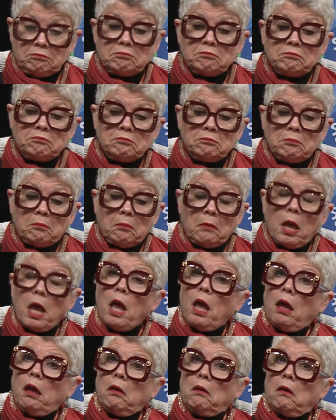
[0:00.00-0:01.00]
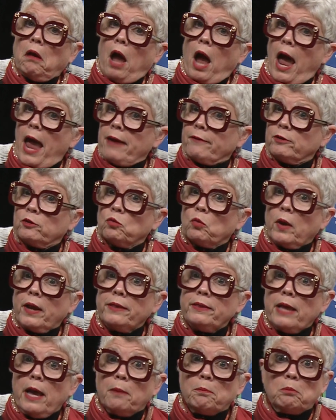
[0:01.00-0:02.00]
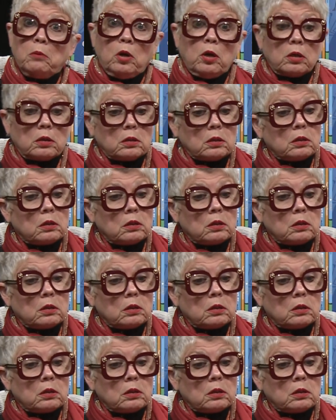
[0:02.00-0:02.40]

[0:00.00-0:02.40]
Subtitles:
I haven't read that book.